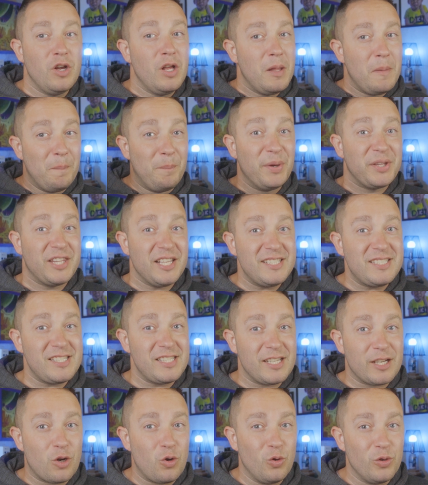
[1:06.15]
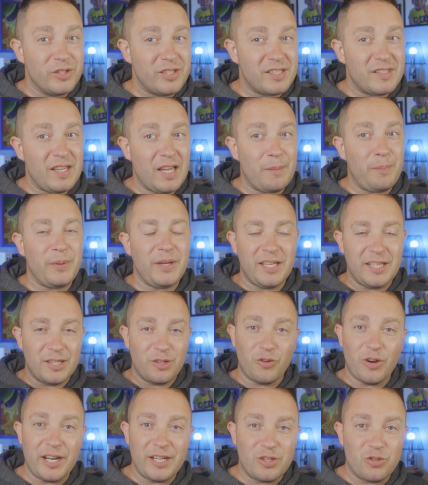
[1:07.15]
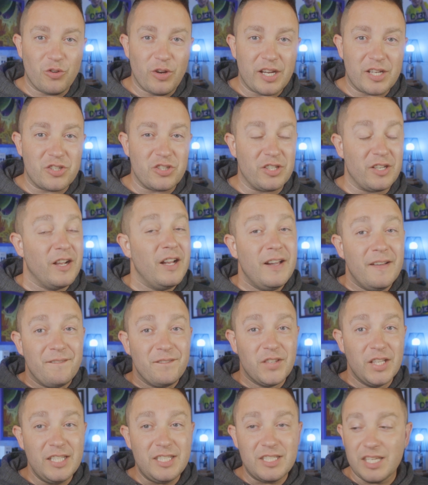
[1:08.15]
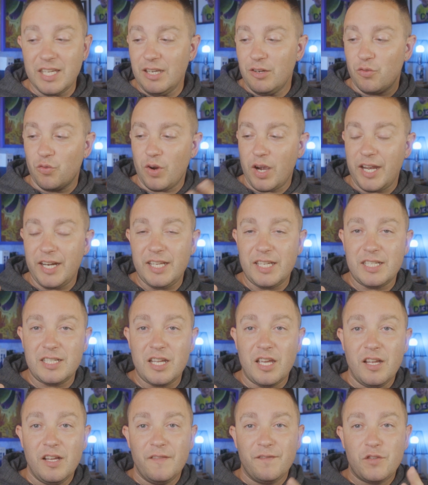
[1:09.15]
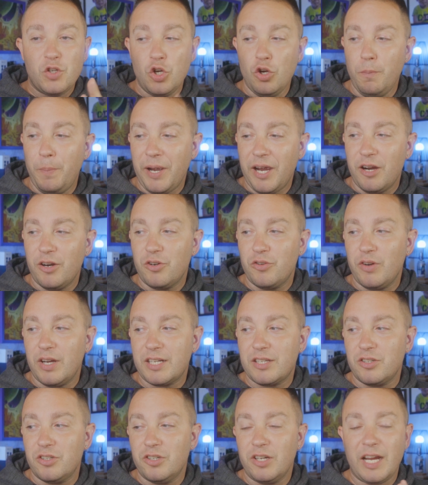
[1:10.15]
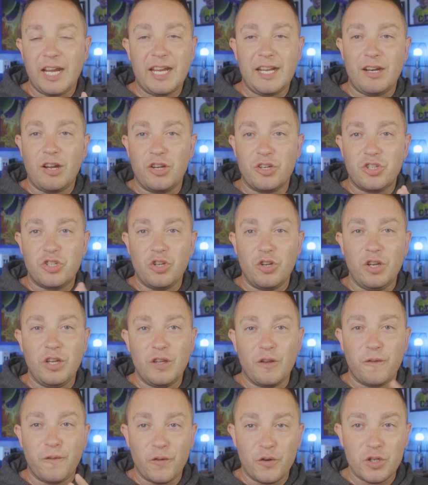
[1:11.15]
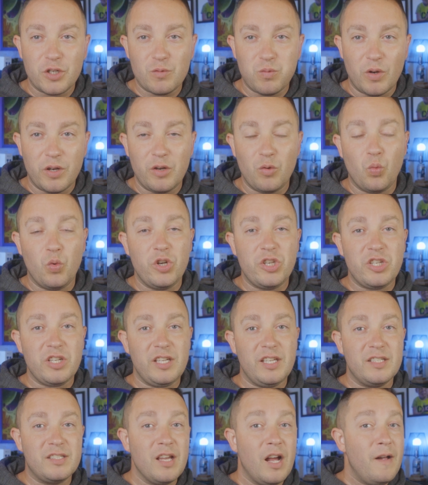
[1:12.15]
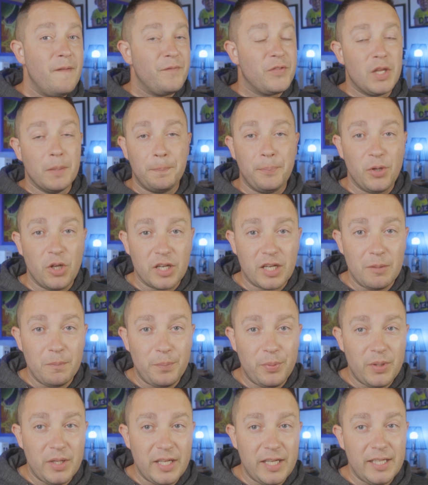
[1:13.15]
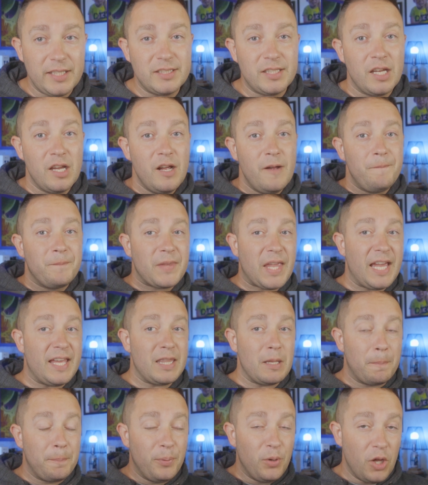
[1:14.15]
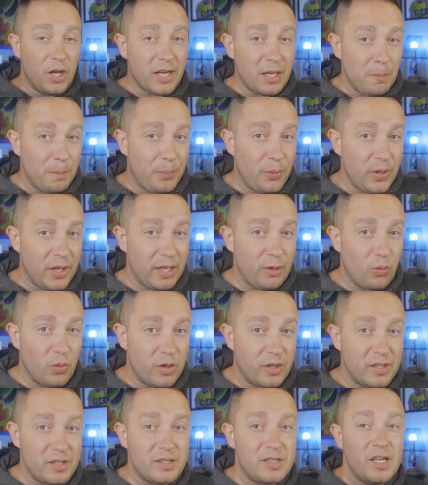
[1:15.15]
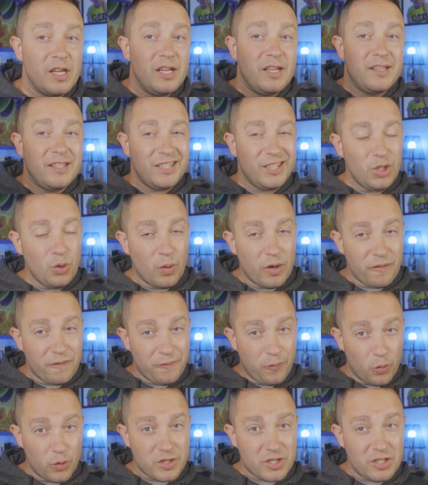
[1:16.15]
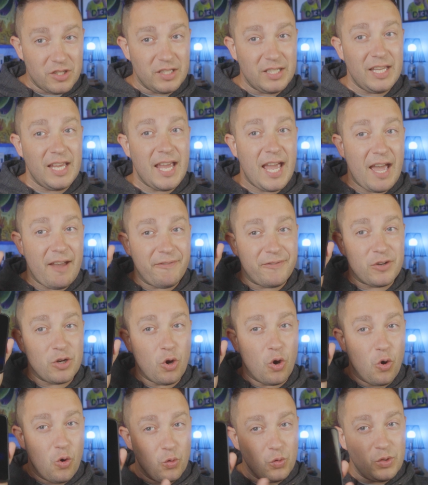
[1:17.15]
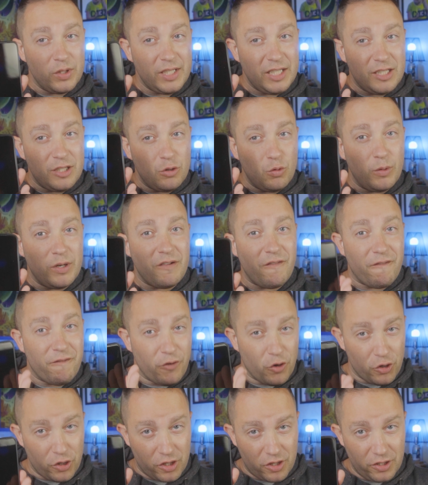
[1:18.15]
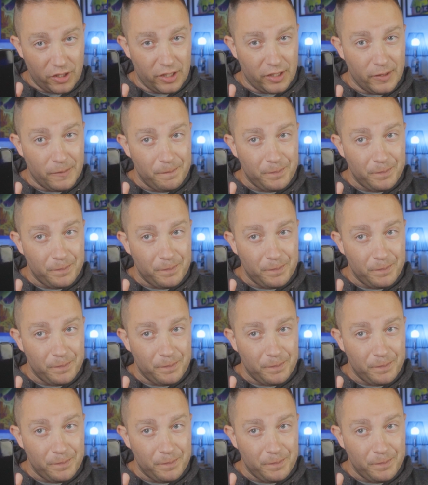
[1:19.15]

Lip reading: But this is a cool step in the right direction. Let's get right in to PowerDirector, and I'll show you the first one, which is the plug and plays. And the plug and play ones, you unfortunately have to only do it vertically.